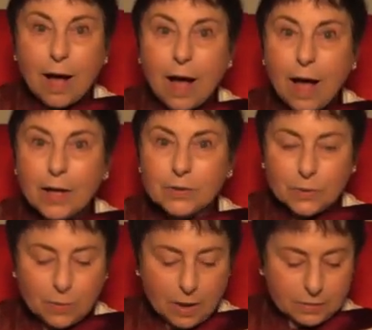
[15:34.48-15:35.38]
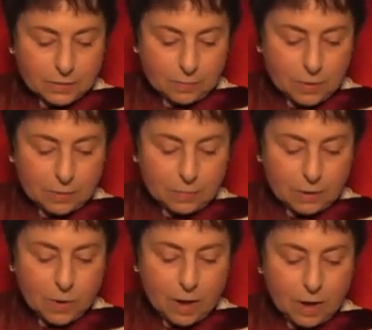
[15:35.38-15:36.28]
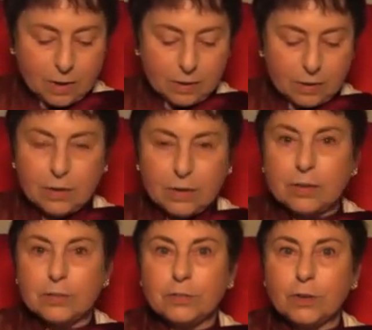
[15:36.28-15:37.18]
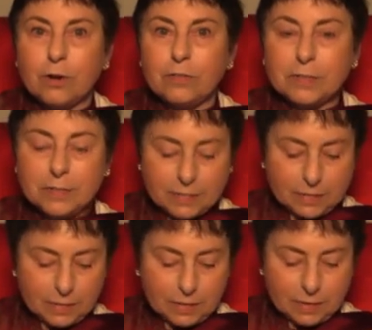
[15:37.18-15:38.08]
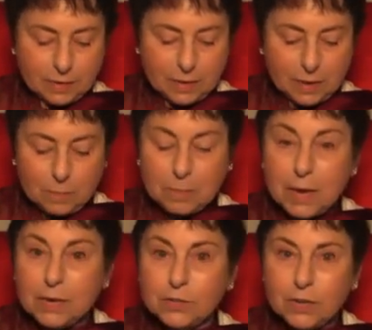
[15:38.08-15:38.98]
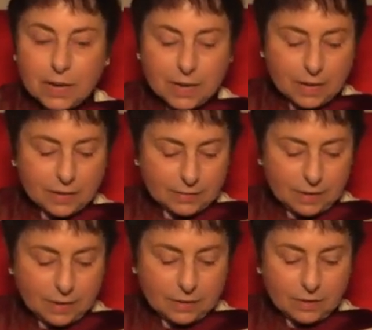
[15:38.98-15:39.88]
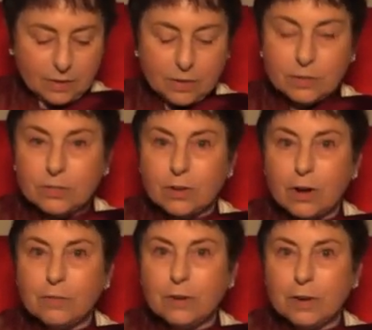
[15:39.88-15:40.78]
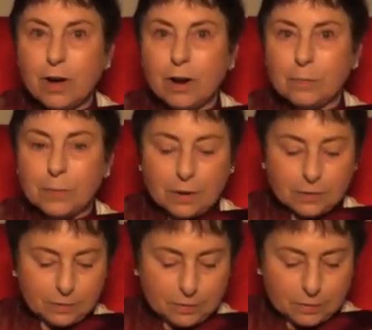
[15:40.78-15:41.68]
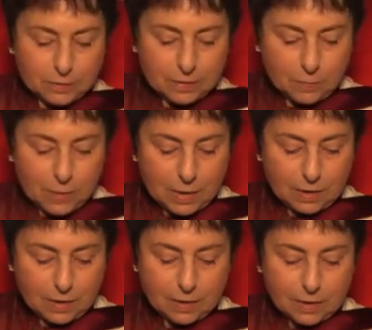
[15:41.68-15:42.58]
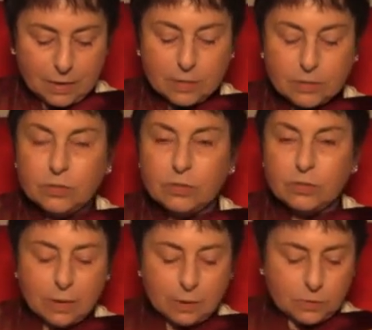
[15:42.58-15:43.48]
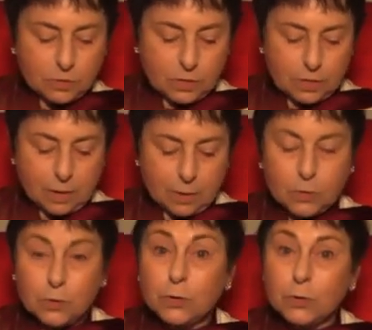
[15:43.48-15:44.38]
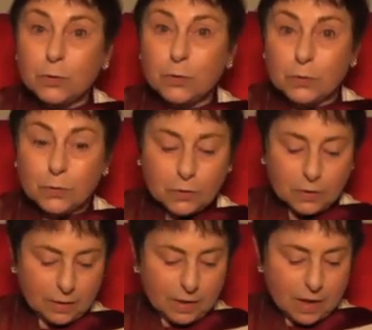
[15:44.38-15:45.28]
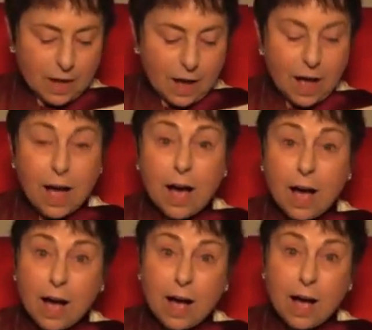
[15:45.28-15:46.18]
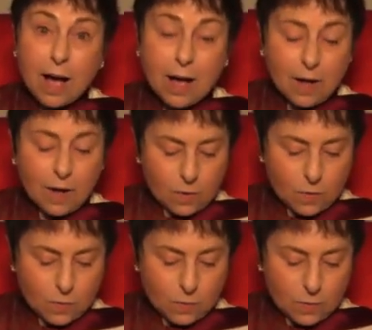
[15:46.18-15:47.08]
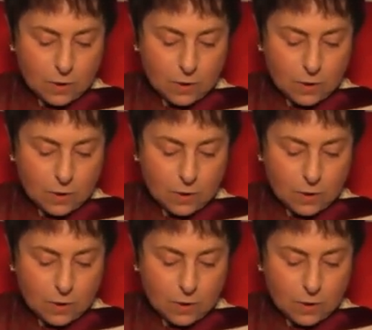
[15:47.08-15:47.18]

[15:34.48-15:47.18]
Anurakta Me Bawa Sarva Siddhi Me Trayatsa Sarva Karma Tsutsa Me Sridam Sridam Guru Hung Ha Ha Ha Ha Ho